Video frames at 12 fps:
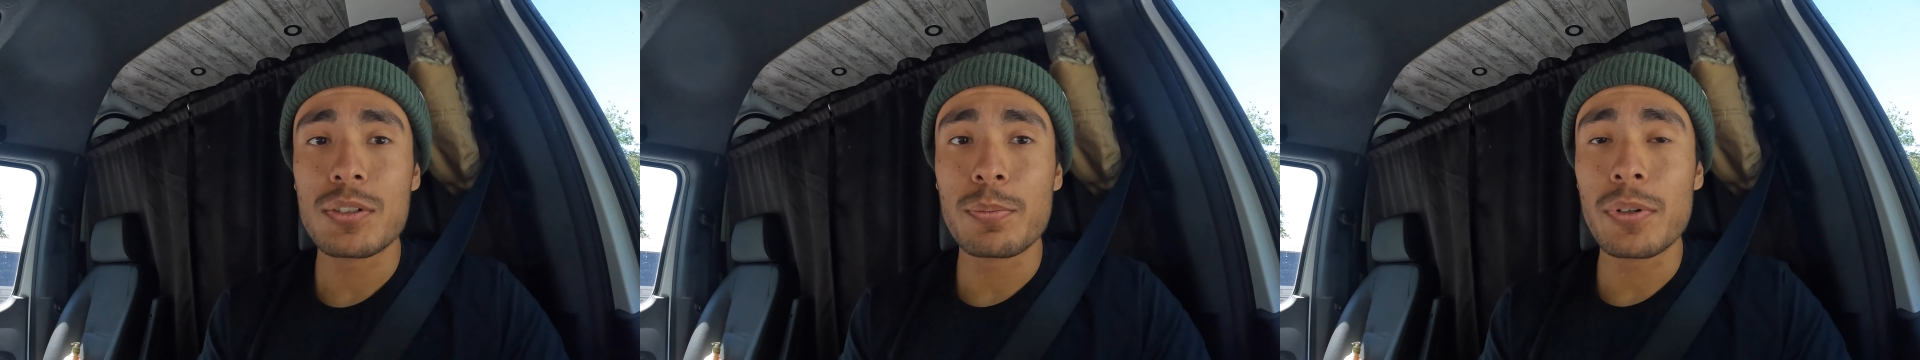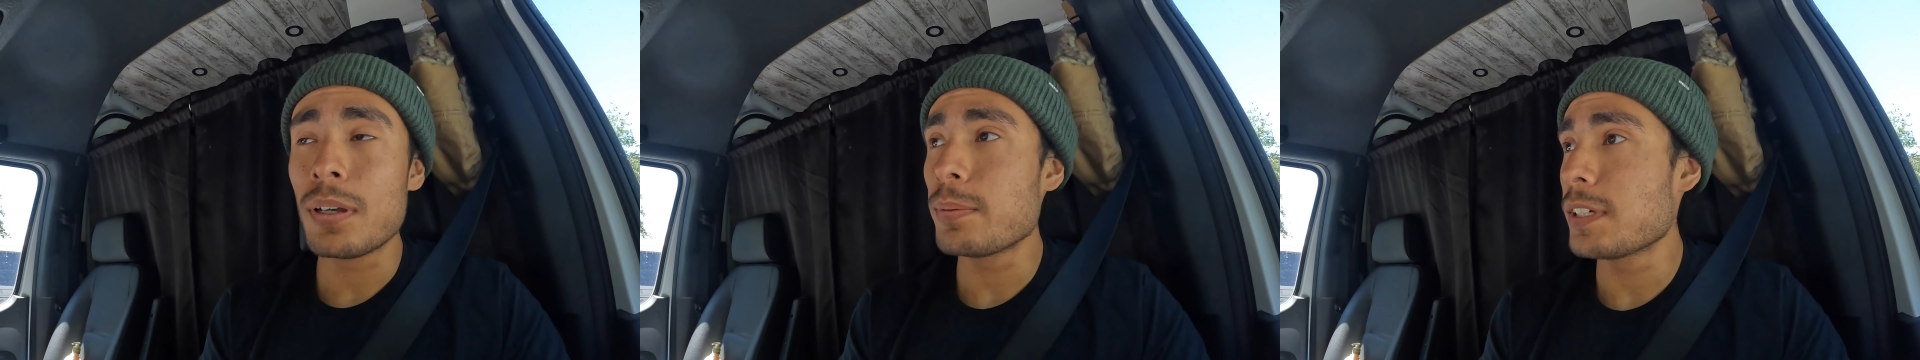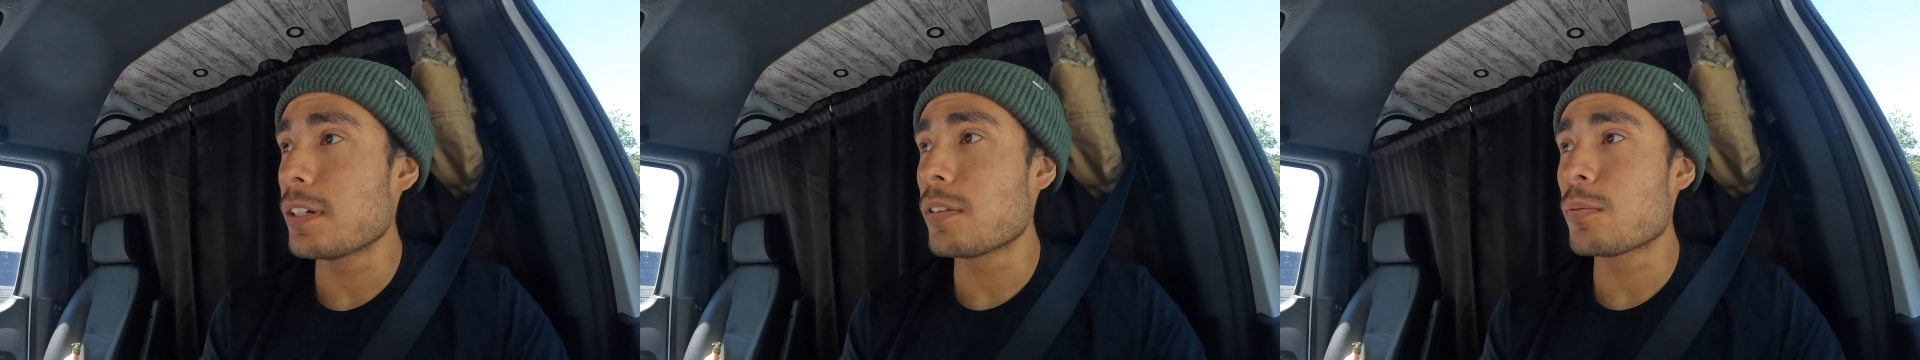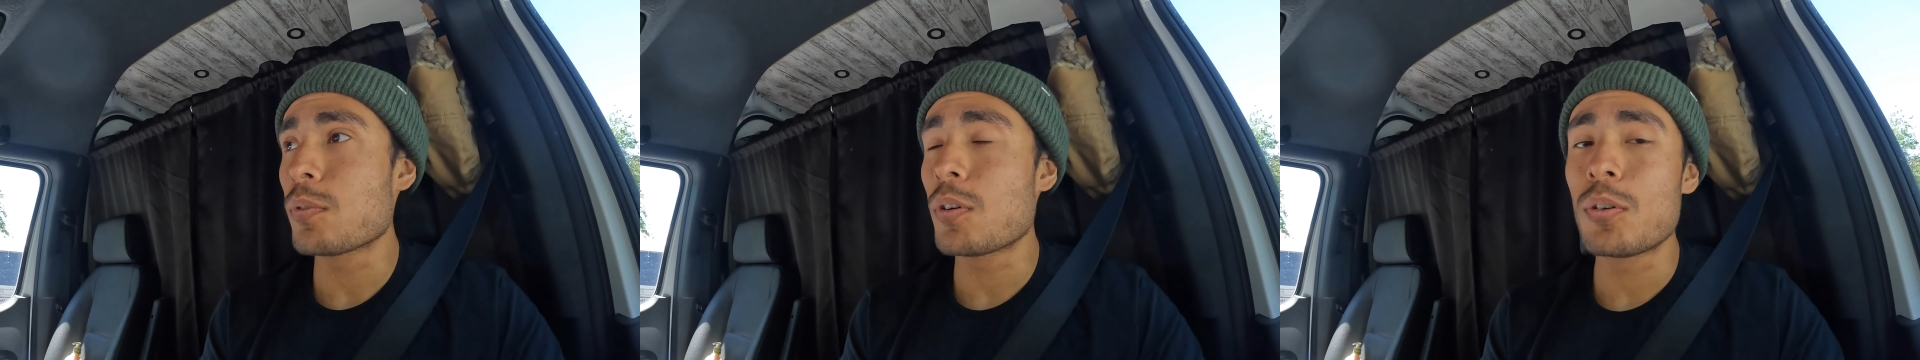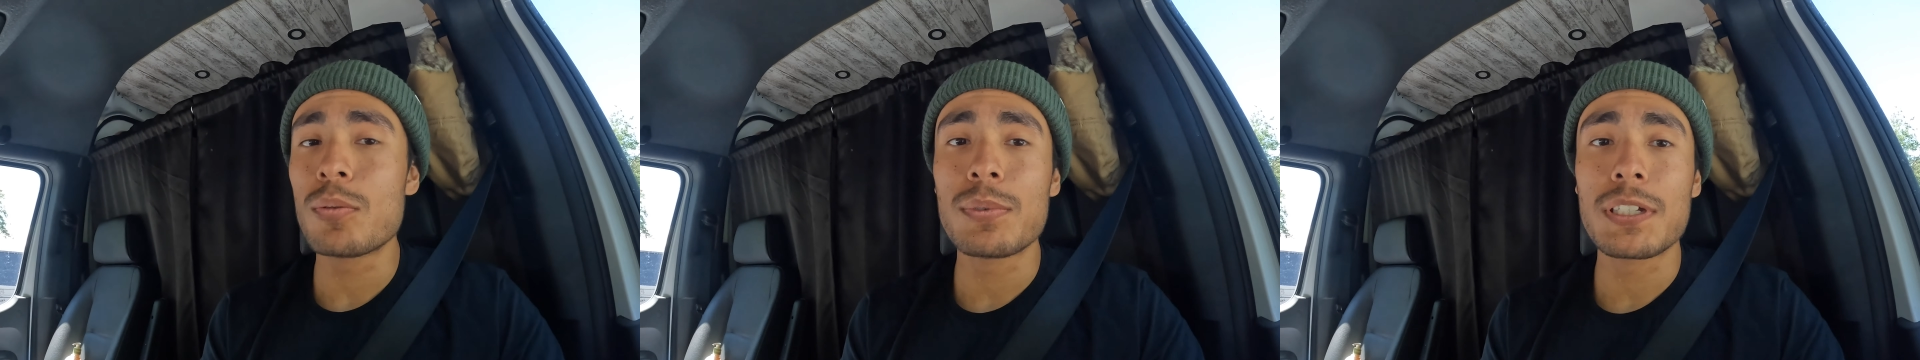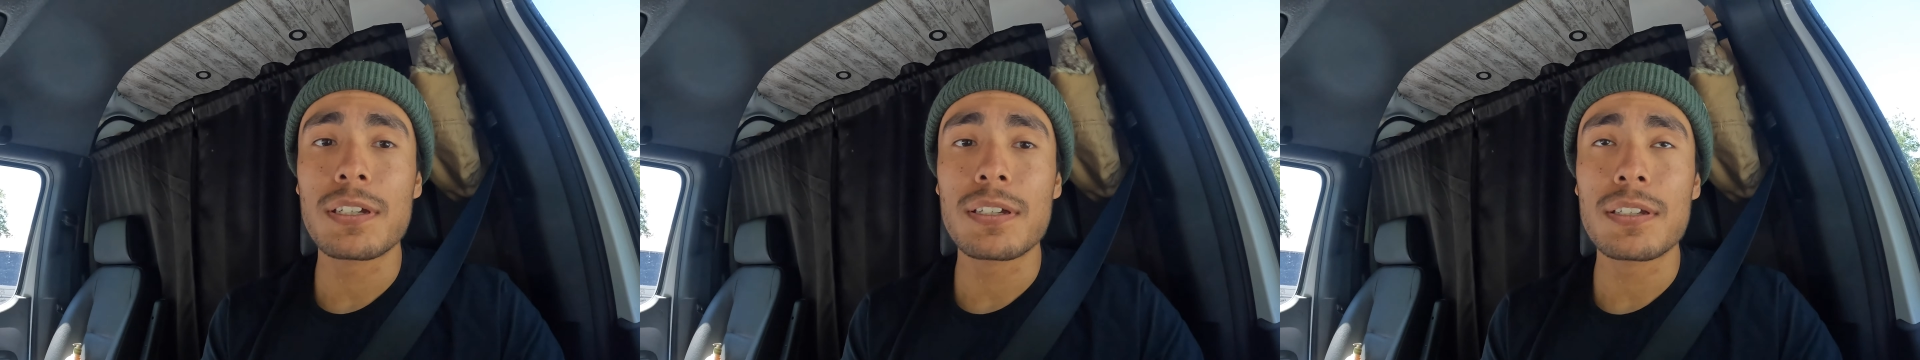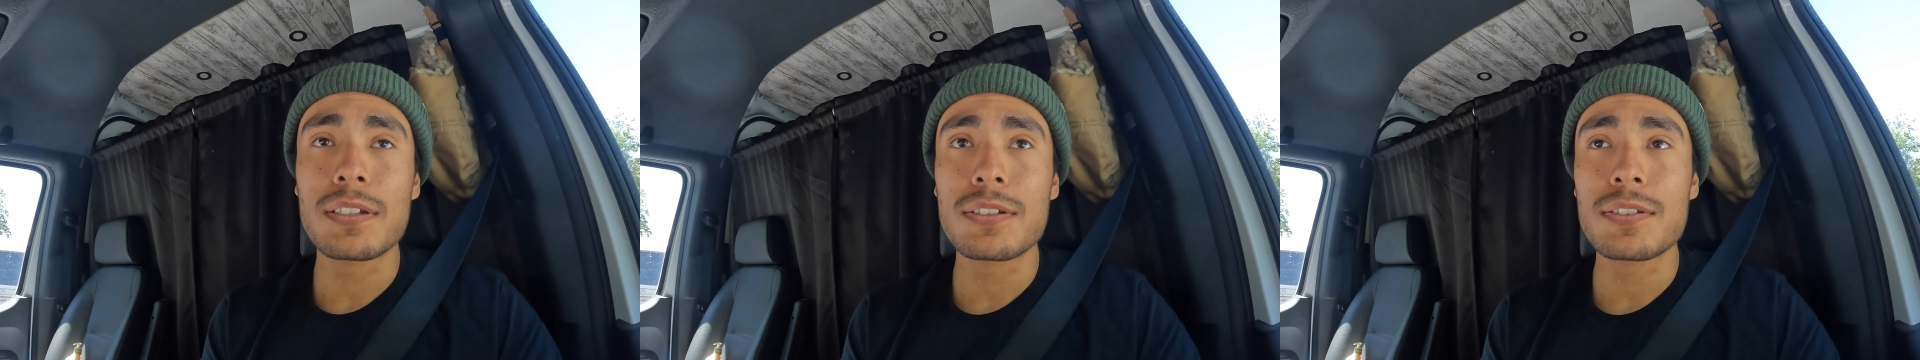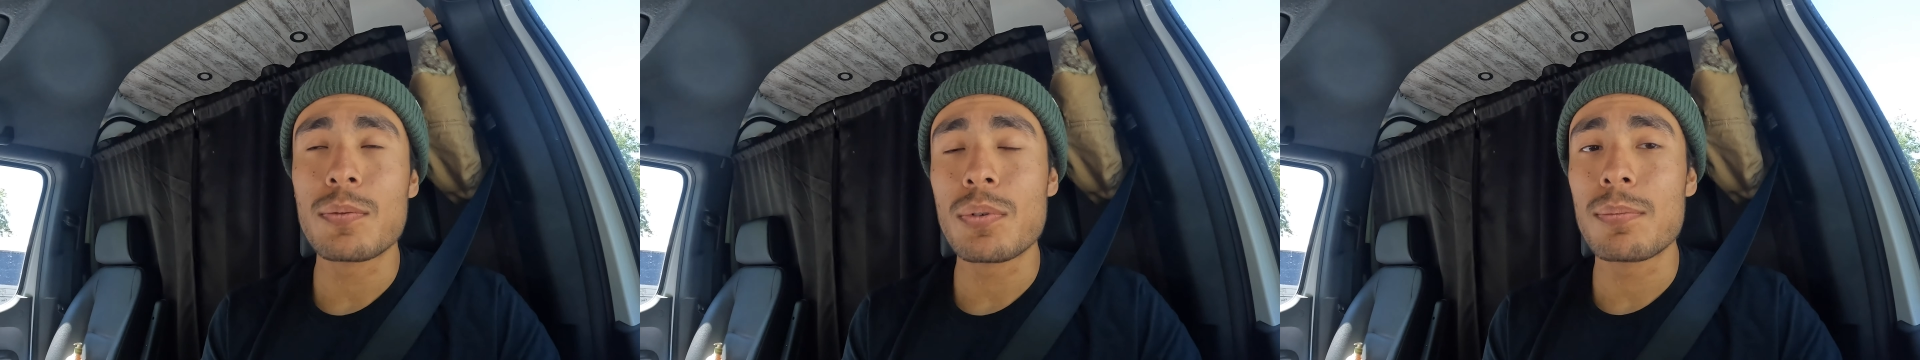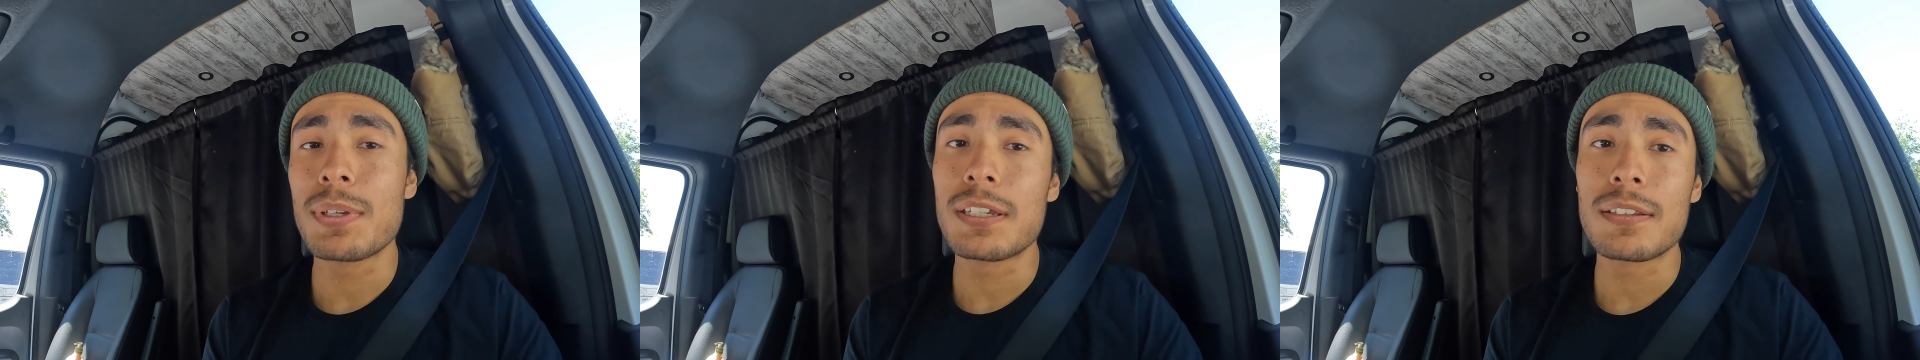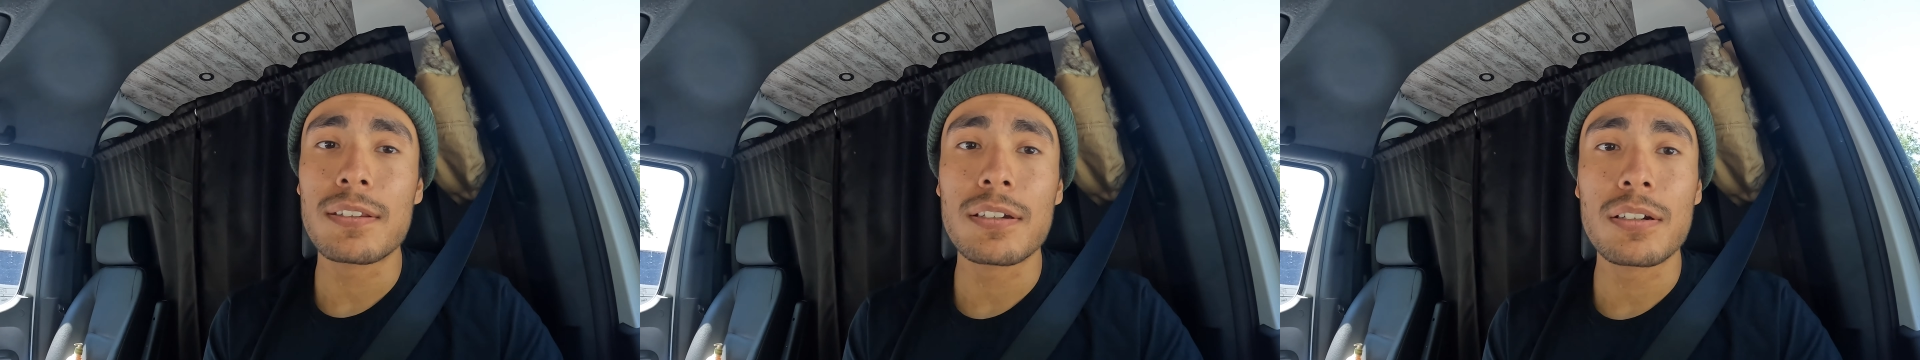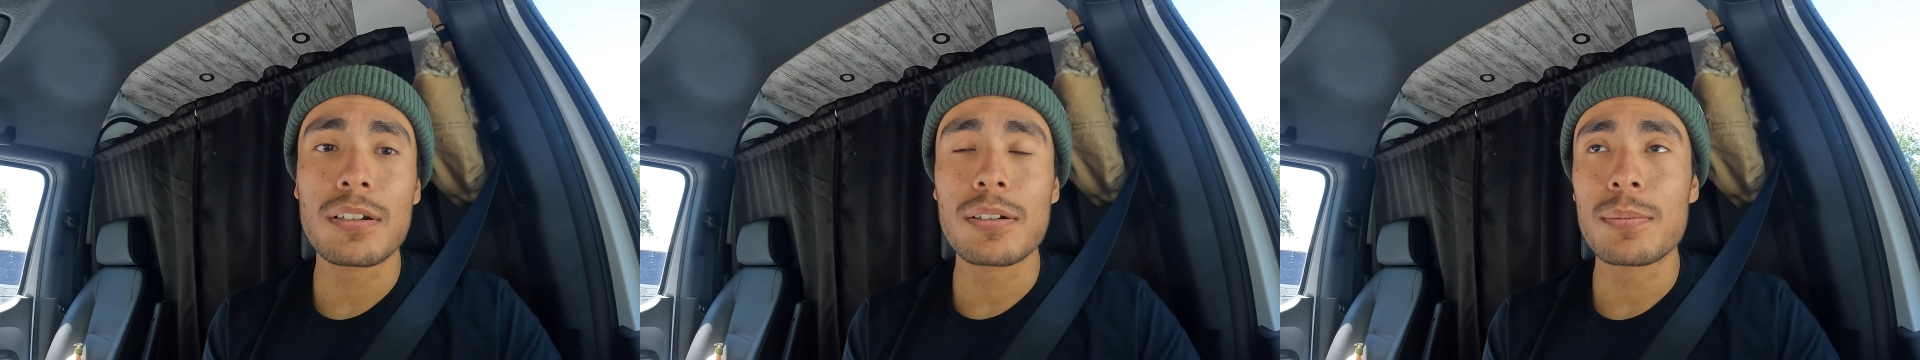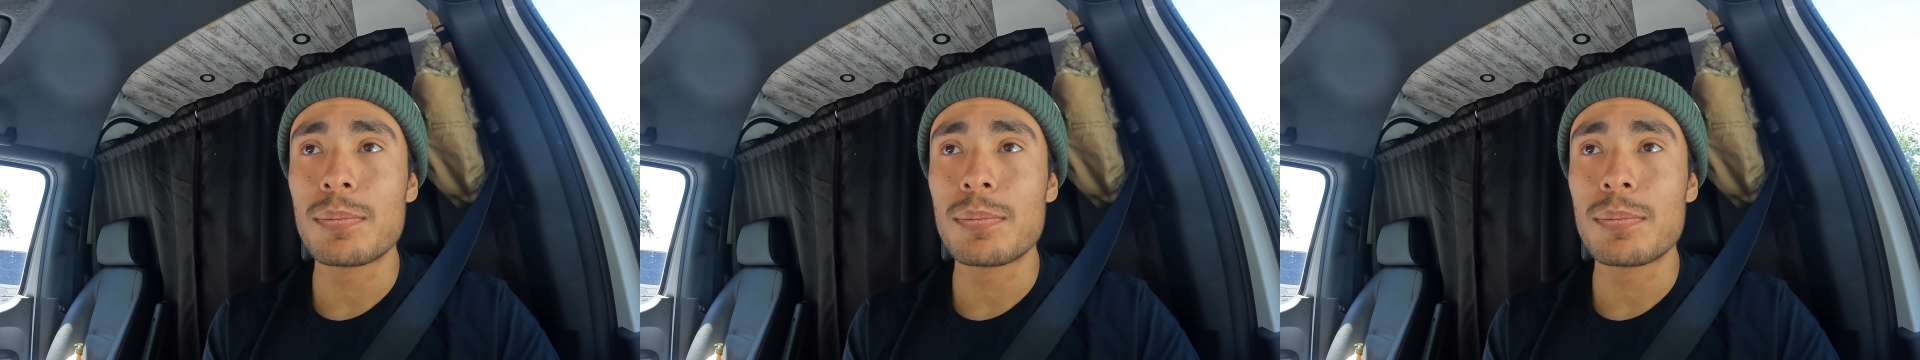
should probably get on the road because I wanna make it there